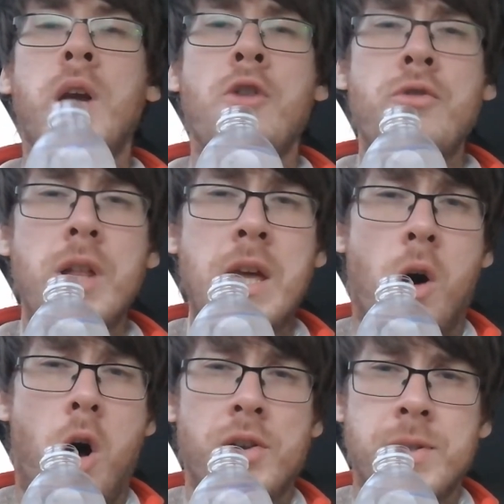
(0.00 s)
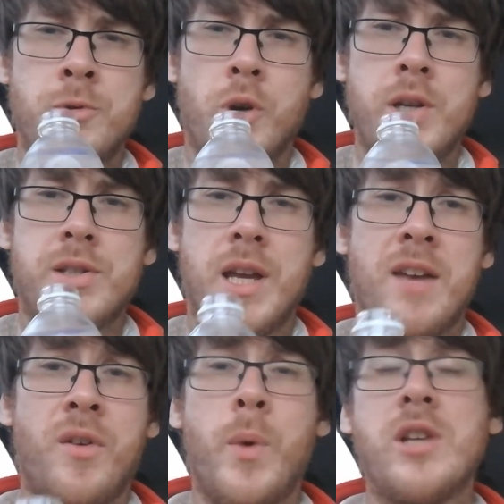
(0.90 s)
a really awesome joystick
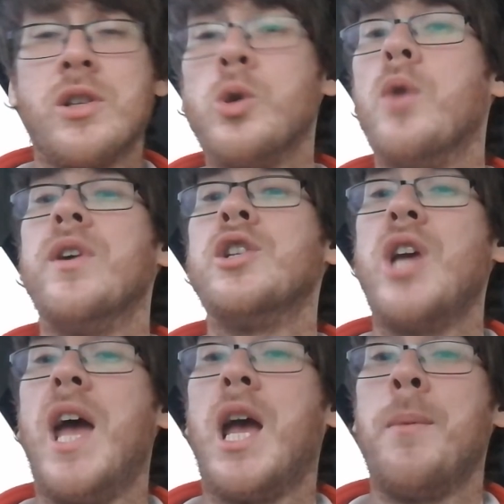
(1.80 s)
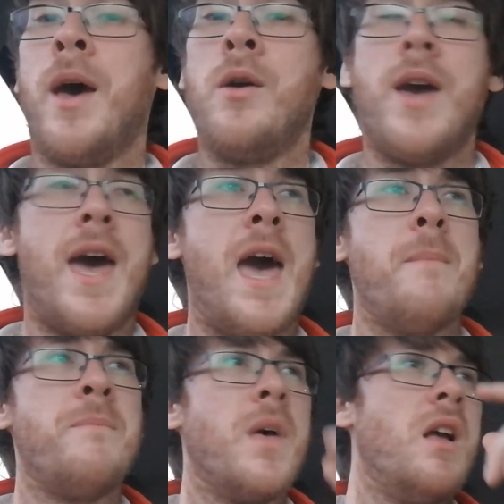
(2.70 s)
giveaway, so go over and check him out.
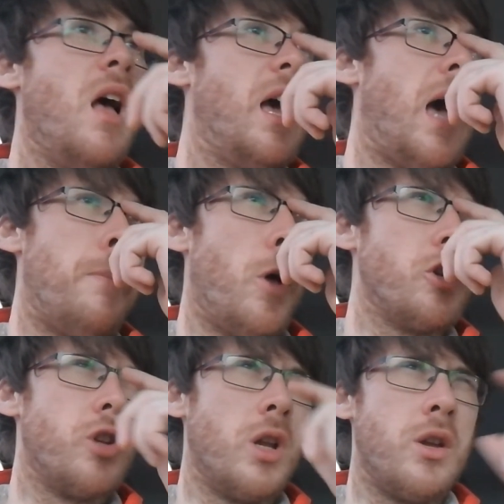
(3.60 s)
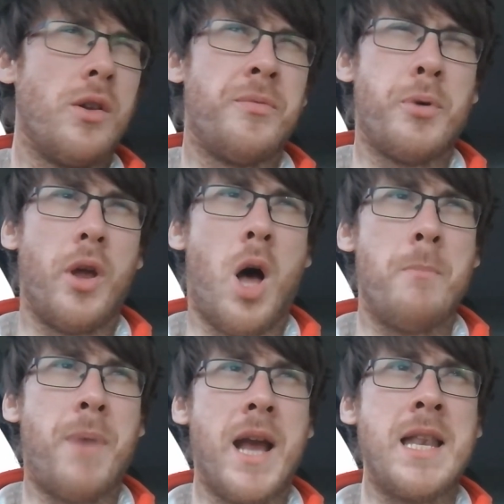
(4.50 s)
I'm not sure he'll put it
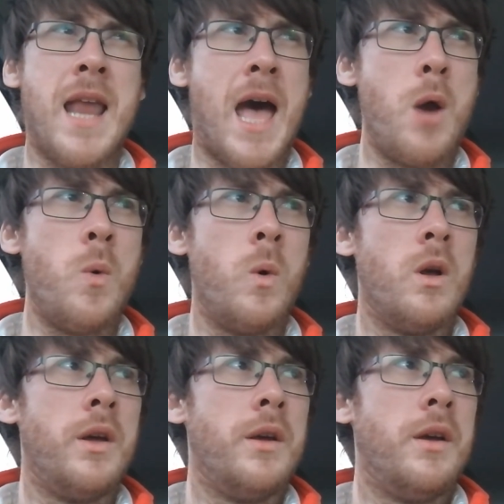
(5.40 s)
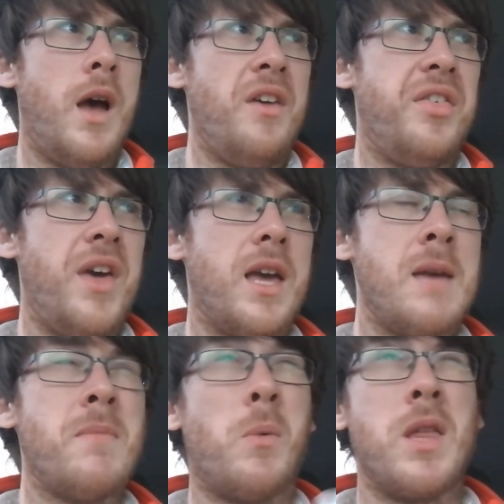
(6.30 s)
up by now. I think he
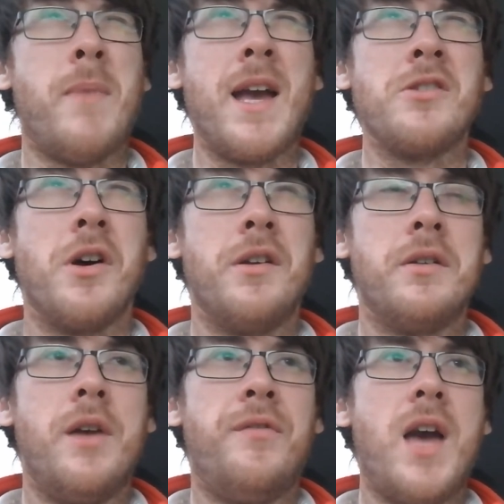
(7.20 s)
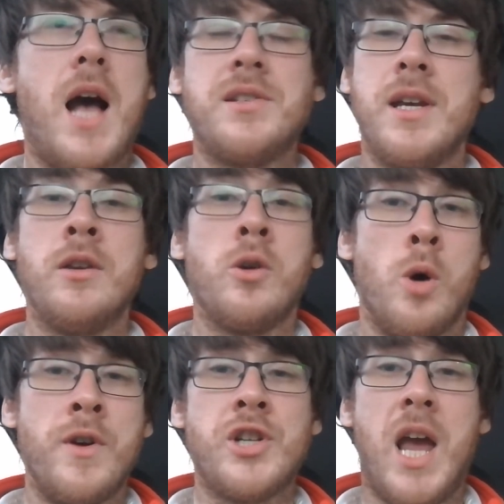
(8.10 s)
might, well, he might have done. If he hasn't, go
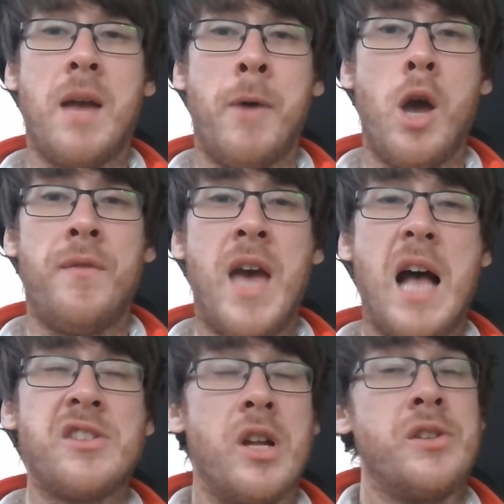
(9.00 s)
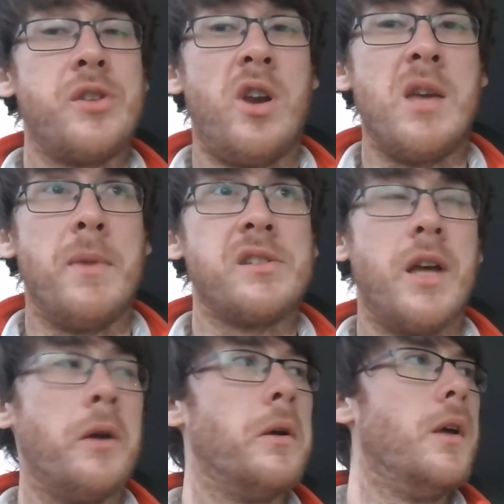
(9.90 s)
over and check him out. If he has done, sorry you missed
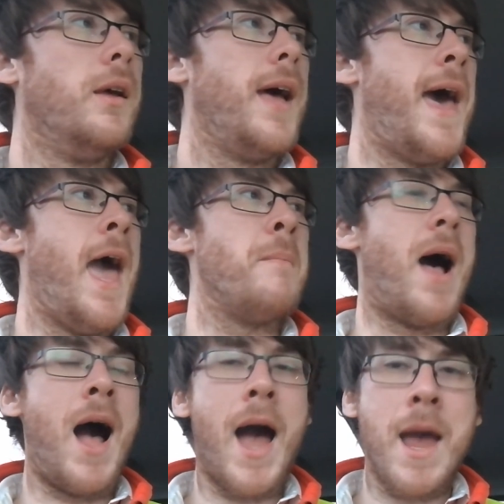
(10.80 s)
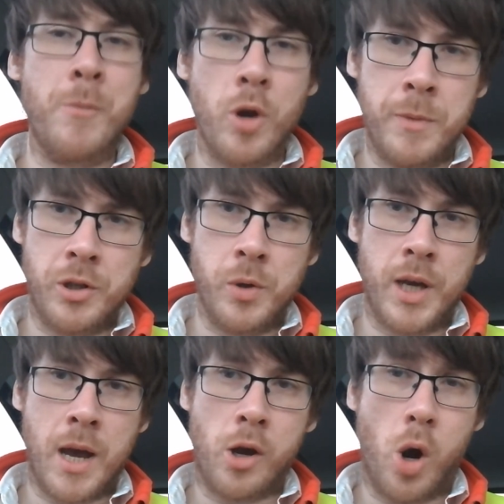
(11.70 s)
out. I am going to be doing
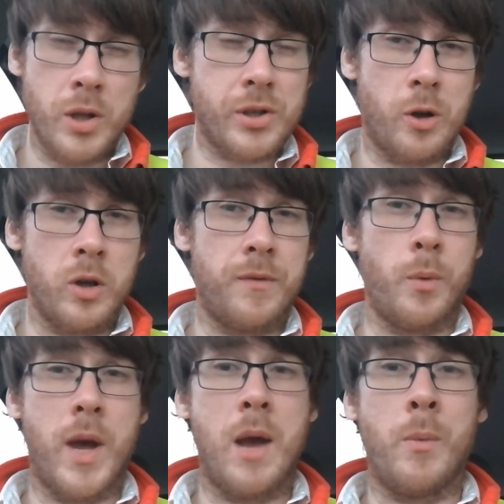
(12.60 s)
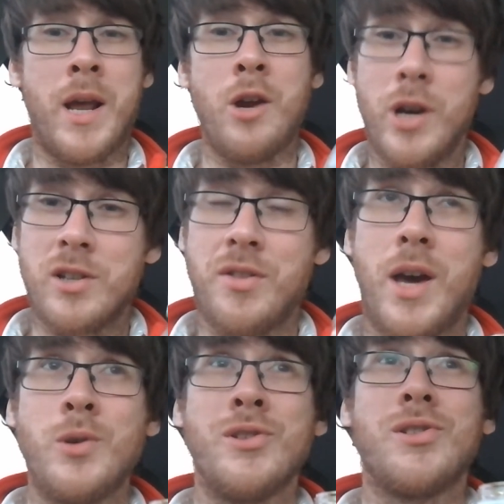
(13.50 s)
a console giveaway when I reach
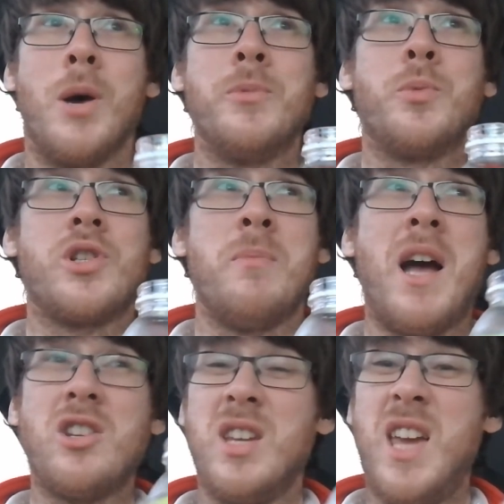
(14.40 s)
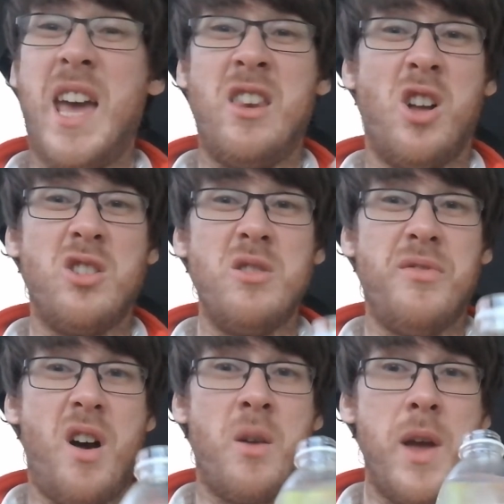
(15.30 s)
1,000 subs, which I'm actually getting not too
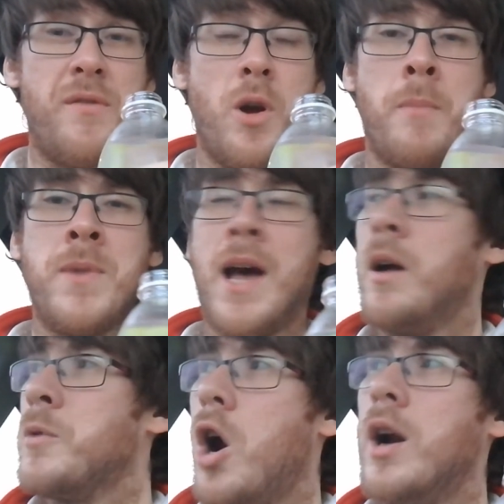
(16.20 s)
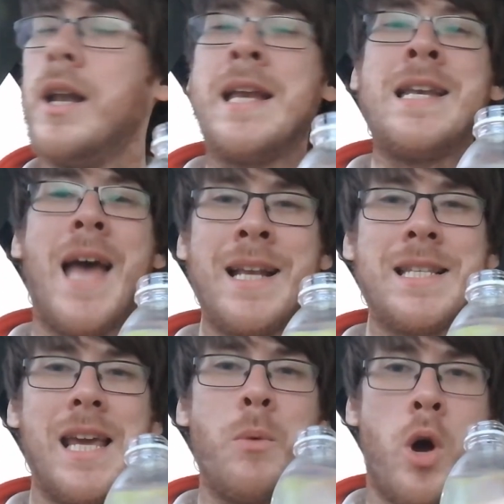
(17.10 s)
far away from. I'm currently
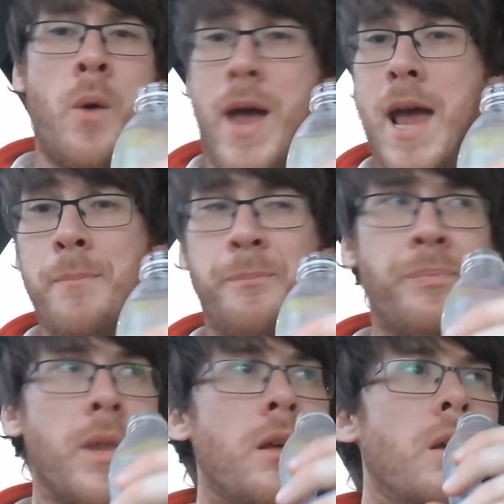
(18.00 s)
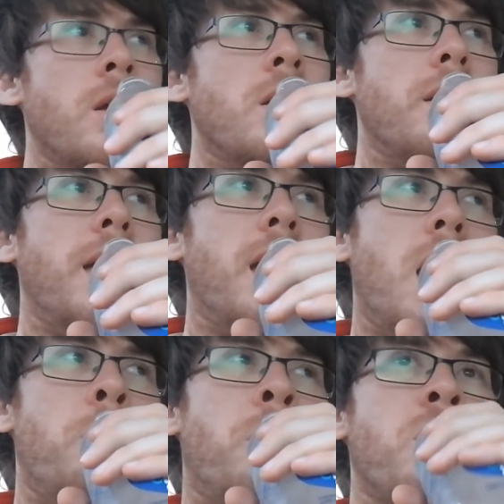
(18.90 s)
91 away. So I'm